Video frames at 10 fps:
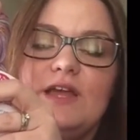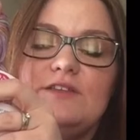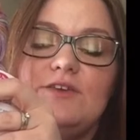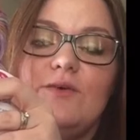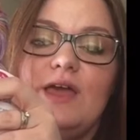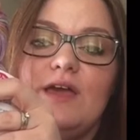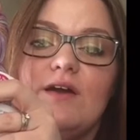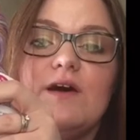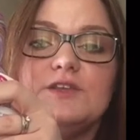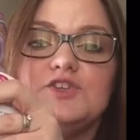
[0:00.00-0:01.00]
doing
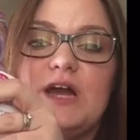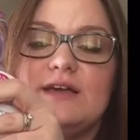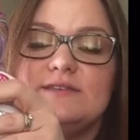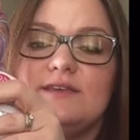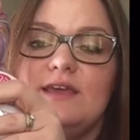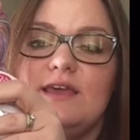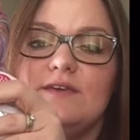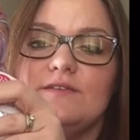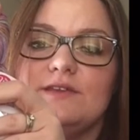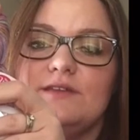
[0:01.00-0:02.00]
contrasting
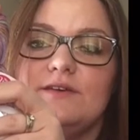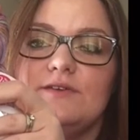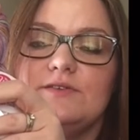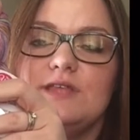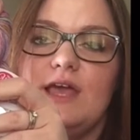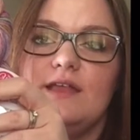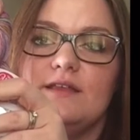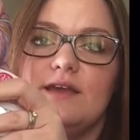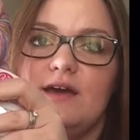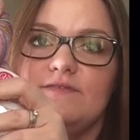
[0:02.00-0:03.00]
heels and toes and
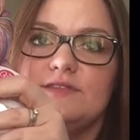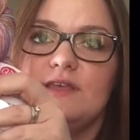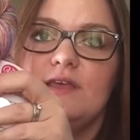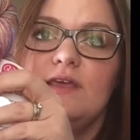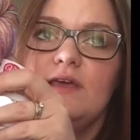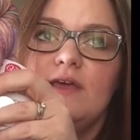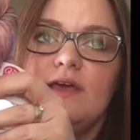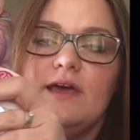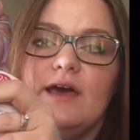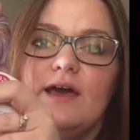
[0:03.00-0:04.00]
cuffs.
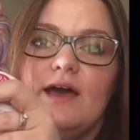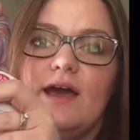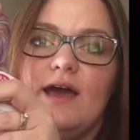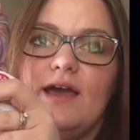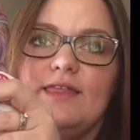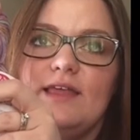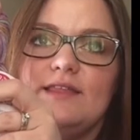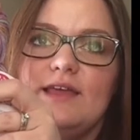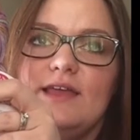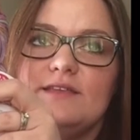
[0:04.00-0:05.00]
I think
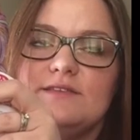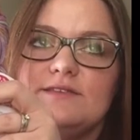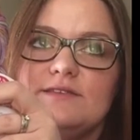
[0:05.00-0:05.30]
that it